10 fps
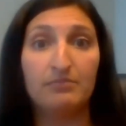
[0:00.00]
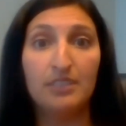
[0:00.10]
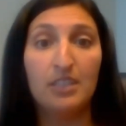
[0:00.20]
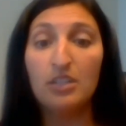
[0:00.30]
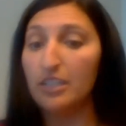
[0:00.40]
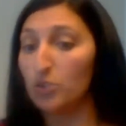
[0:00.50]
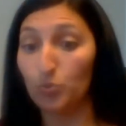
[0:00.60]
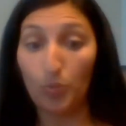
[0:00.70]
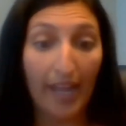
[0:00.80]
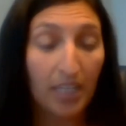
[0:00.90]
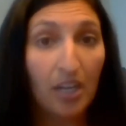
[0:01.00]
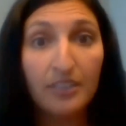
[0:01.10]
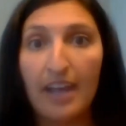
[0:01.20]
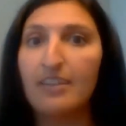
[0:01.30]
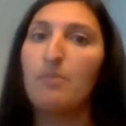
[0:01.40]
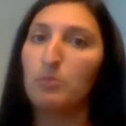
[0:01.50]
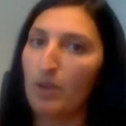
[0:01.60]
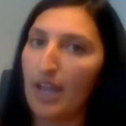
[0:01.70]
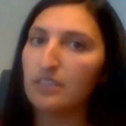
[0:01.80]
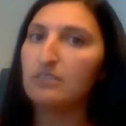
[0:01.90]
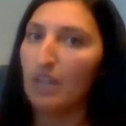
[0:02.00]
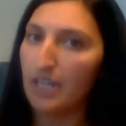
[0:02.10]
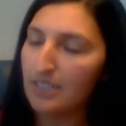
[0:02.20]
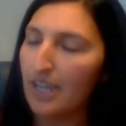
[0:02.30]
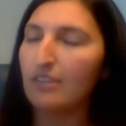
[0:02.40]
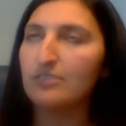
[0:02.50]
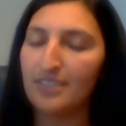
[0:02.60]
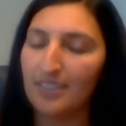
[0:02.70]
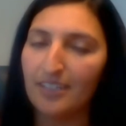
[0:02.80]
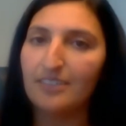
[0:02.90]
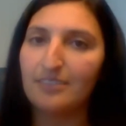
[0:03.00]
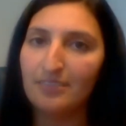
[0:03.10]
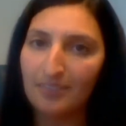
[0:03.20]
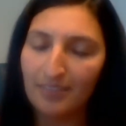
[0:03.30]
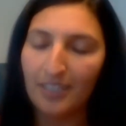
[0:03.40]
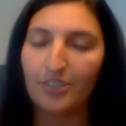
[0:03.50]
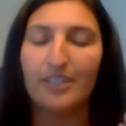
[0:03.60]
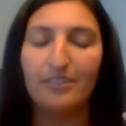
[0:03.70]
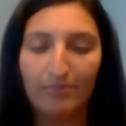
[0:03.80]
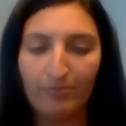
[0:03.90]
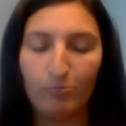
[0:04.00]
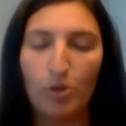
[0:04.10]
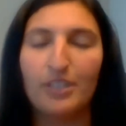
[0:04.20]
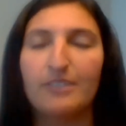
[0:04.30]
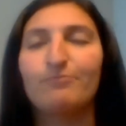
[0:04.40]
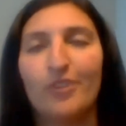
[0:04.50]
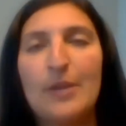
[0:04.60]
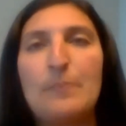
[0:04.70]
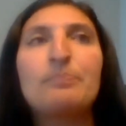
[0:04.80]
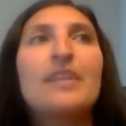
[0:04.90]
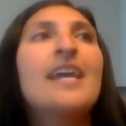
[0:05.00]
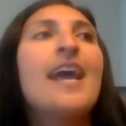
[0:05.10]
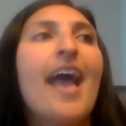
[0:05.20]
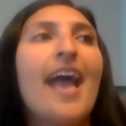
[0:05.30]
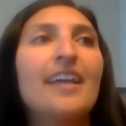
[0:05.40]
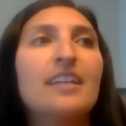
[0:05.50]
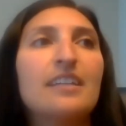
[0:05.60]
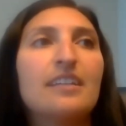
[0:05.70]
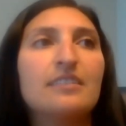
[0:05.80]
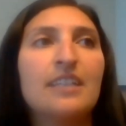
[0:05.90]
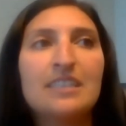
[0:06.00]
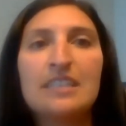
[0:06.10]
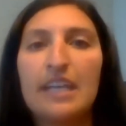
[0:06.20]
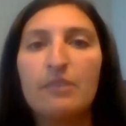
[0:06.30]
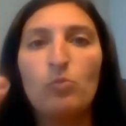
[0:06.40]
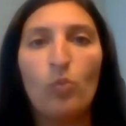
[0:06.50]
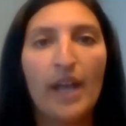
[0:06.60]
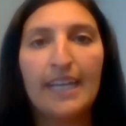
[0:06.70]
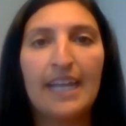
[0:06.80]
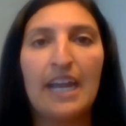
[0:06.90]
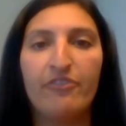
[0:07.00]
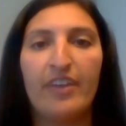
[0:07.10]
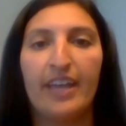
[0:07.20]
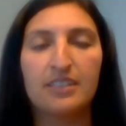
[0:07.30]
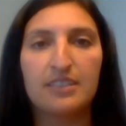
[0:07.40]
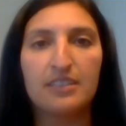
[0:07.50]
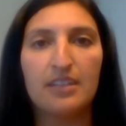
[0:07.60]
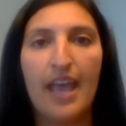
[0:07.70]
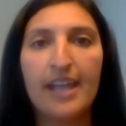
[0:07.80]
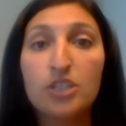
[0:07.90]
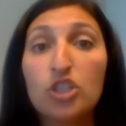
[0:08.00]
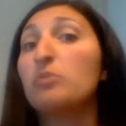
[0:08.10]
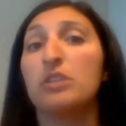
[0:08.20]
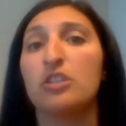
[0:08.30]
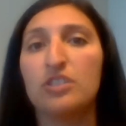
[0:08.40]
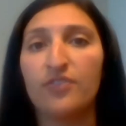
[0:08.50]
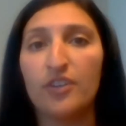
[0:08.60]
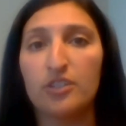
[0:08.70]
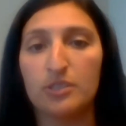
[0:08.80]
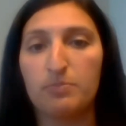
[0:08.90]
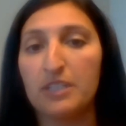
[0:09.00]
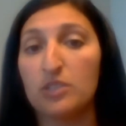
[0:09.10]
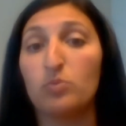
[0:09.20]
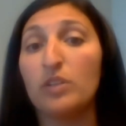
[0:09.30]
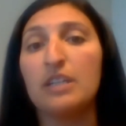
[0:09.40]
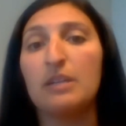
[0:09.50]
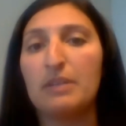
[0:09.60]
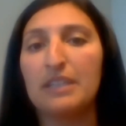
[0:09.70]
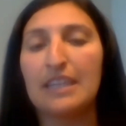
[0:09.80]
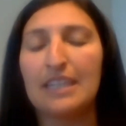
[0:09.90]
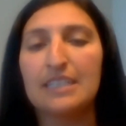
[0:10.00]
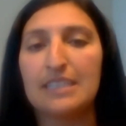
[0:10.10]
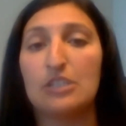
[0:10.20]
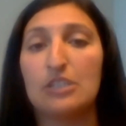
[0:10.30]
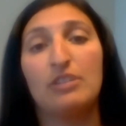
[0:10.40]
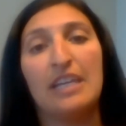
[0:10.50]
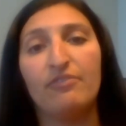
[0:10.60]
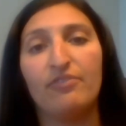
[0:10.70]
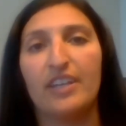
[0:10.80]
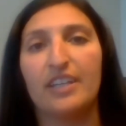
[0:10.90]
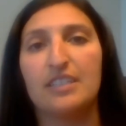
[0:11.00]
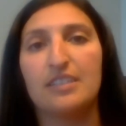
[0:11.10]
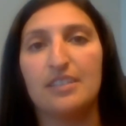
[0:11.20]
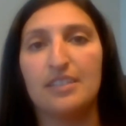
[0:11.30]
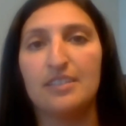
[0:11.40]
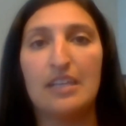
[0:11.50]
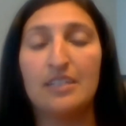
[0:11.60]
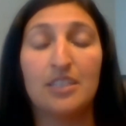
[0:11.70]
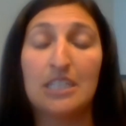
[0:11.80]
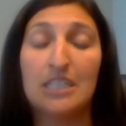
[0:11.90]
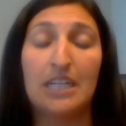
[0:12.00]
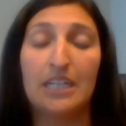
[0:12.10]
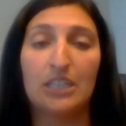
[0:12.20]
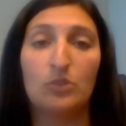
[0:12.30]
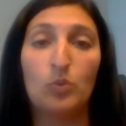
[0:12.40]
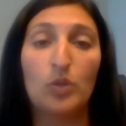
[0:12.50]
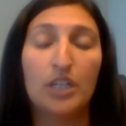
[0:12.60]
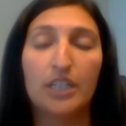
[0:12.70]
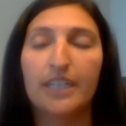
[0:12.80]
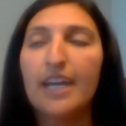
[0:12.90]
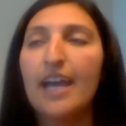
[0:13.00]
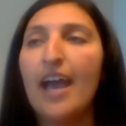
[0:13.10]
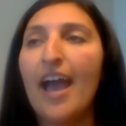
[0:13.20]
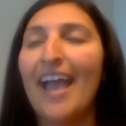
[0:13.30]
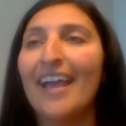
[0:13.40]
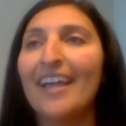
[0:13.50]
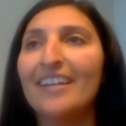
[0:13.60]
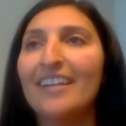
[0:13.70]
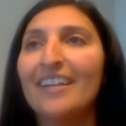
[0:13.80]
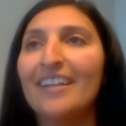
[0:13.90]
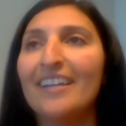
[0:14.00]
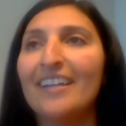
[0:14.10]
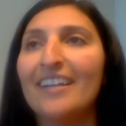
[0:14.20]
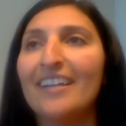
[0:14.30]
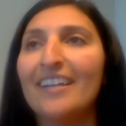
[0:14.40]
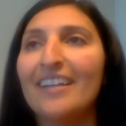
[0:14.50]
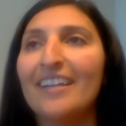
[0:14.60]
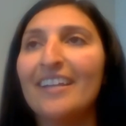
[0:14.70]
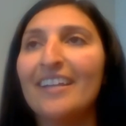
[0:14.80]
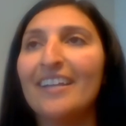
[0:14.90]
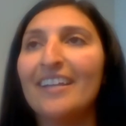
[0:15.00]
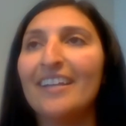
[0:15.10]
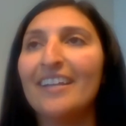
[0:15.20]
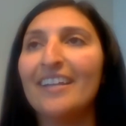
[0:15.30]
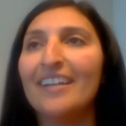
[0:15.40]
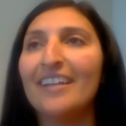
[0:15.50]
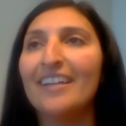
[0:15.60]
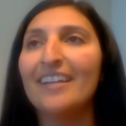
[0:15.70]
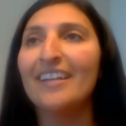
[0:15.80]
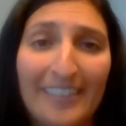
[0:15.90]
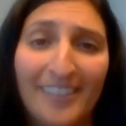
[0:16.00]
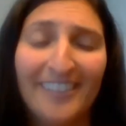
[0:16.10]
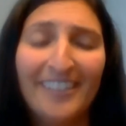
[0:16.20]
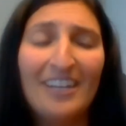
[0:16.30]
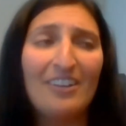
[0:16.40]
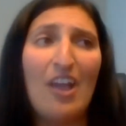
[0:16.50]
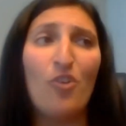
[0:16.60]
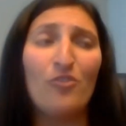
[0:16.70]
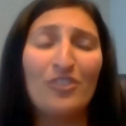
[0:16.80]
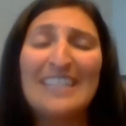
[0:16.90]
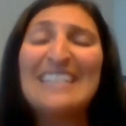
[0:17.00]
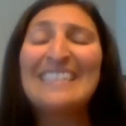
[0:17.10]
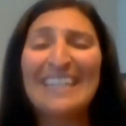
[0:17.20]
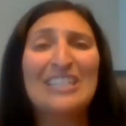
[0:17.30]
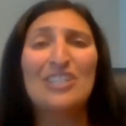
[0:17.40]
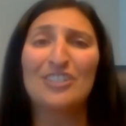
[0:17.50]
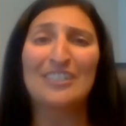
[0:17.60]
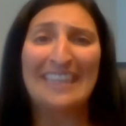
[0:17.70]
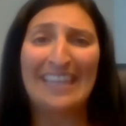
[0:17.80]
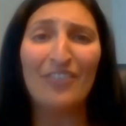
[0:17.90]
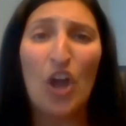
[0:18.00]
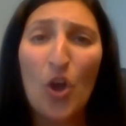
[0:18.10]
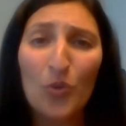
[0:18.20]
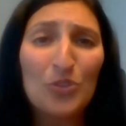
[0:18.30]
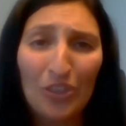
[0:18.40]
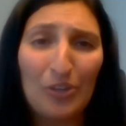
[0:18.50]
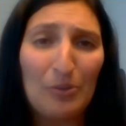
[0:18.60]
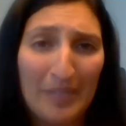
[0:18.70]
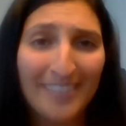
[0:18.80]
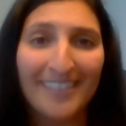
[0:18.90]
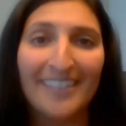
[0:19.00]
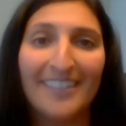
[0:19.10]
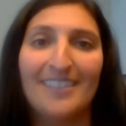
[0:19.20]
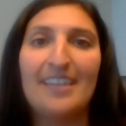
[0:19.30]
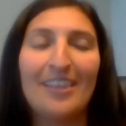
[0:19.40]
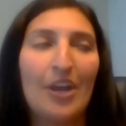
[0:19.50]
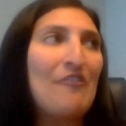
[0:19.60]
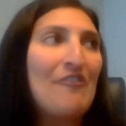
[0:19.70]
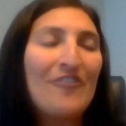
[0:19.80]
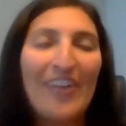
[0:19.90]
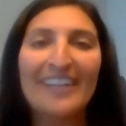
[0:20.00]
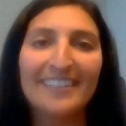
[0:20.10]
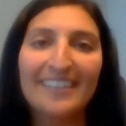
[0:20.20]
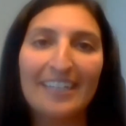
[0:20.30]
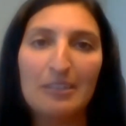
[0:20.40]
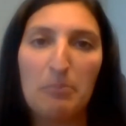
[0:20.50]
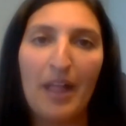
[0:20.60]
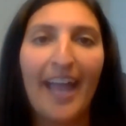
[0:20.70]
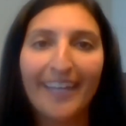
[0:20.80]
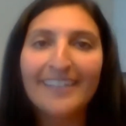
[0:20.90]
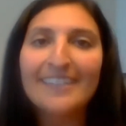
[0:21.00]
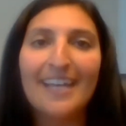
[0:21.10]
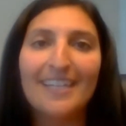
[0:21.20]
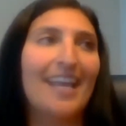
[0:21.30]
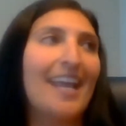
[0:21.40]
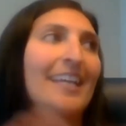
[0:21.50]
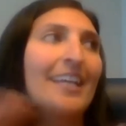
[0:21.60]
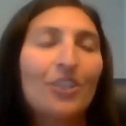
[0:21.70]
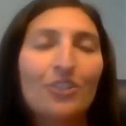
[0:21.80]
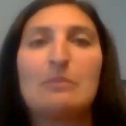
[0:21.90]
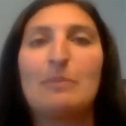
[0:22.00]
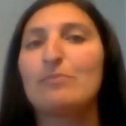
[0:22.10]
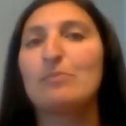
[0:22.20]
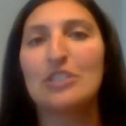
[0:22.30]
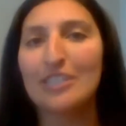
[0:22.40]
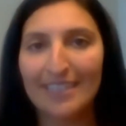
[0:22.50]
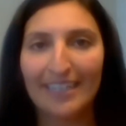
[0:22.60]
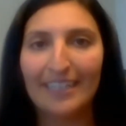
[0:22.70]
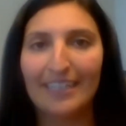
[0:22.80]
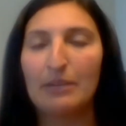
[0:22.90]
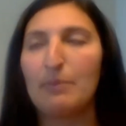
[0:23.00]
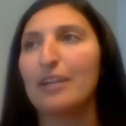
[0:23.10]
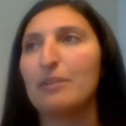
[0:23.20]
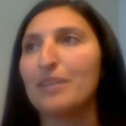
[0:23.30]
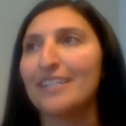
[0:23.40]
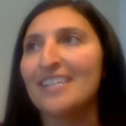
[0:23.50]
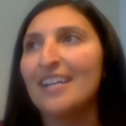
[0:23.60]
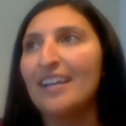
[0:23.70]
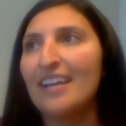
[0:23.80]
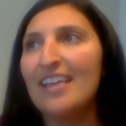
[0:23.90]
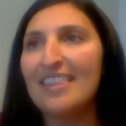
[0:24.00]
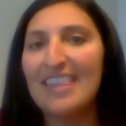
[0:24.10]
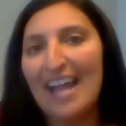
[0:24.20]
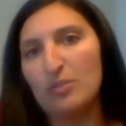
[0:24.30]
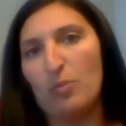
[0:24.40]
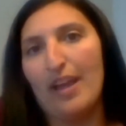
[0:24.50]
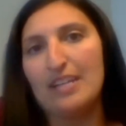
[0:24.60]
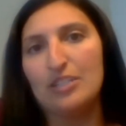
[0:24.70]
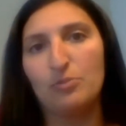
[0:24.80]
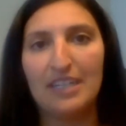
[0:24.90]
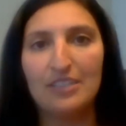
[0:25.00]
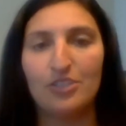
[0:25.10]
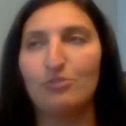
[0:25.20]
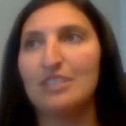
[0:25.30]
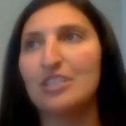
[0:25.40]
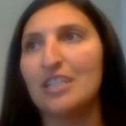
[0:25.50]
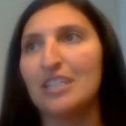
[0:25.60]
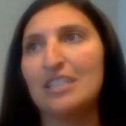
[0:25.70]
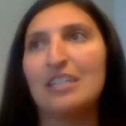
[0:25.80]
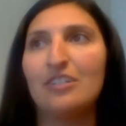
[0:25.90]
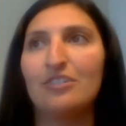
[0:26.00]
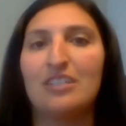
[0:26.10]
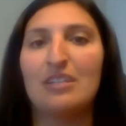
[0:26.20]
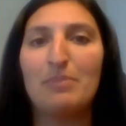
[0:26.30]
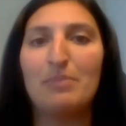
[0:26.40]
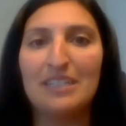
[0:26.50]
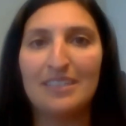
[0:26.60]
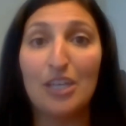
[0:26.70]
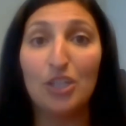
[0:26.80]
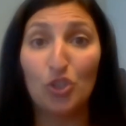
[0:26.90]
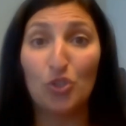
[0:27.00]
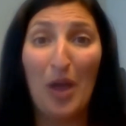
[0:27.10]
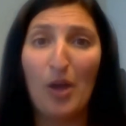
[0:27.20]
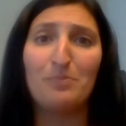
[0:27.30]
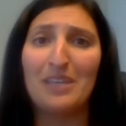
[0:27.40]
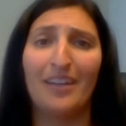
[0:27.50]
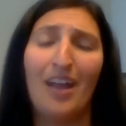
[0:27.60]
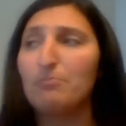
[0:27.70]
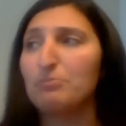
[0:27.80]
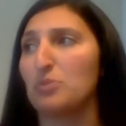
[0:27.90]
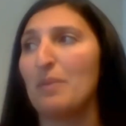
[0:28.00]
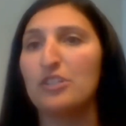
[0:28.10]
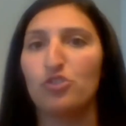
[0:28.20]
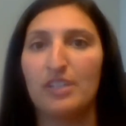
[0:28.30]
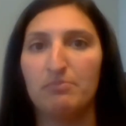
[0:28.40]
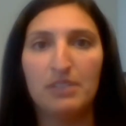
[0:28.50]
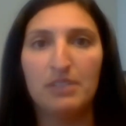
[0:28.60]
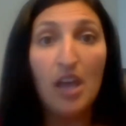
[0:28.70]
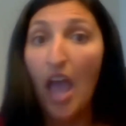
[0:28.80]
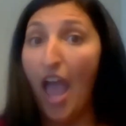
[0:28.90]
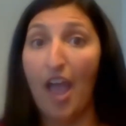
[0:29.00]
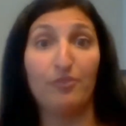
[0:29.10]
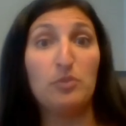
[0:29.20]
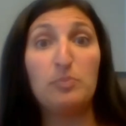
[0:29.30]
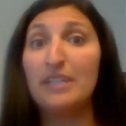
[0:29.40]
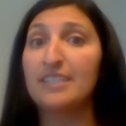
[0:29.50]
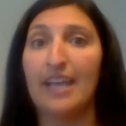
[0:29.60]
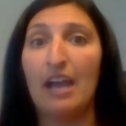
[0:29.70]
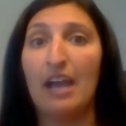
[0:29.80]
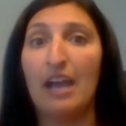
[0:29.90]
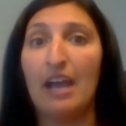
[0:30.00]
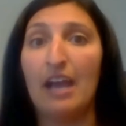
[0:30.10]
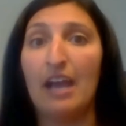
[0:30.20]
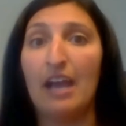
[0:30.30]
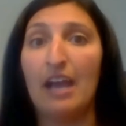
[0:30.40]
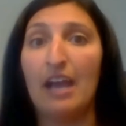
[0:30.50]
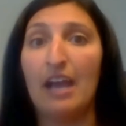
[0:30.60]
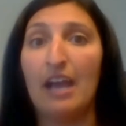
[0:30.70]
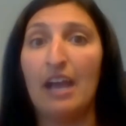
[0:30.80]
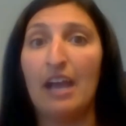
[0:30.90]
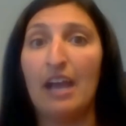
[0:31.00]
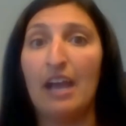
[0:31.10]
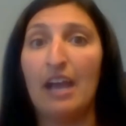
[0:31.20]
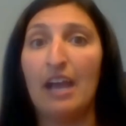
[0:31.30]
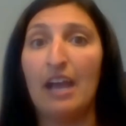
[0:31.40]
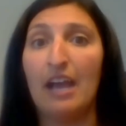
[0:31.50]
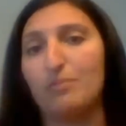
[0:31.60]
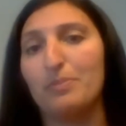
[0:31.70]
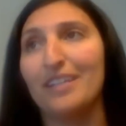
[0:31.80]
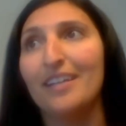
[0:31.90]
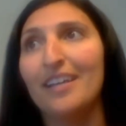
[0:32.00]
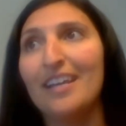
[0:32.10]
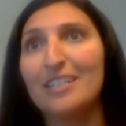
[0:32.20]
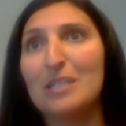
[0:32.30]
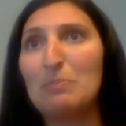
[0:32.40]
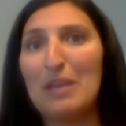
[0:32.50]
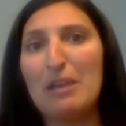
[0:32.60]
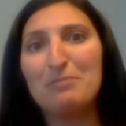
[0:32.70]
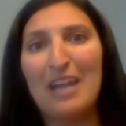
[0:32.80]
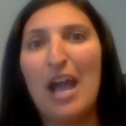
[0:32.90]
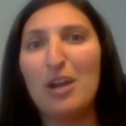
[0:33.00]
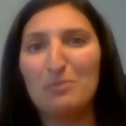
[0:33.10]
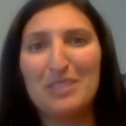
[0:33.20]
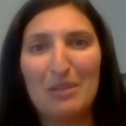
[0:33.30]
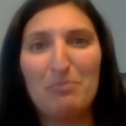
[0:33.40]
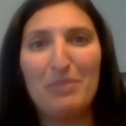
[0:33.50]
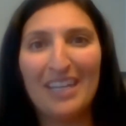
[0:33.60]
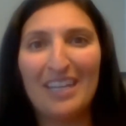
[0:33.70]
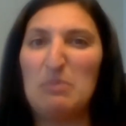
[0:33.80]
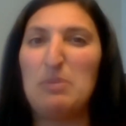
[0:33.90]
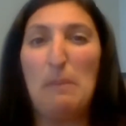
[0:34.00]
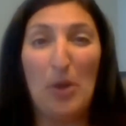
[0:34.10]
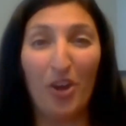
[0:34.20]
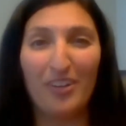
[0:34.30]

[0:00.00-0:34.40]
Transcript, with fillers: let's write it all down i'm a writer write it down see it hear it wrote it right and let's say, what can I fix? And start with those first because worrying about the things that you can't fix is just not going to work. And, you know, for the first time in this business owner's career, over the six years that they've owned their business, they are finally in the black. And yes, I get goosebumps just thinking about it because that's why I do what I do is just to hear somebody say, You helped me accomplish my dream. Everybody's got one. Yours is different than mine, and so on and so forth. But to be able to help somebody, to be a part of that,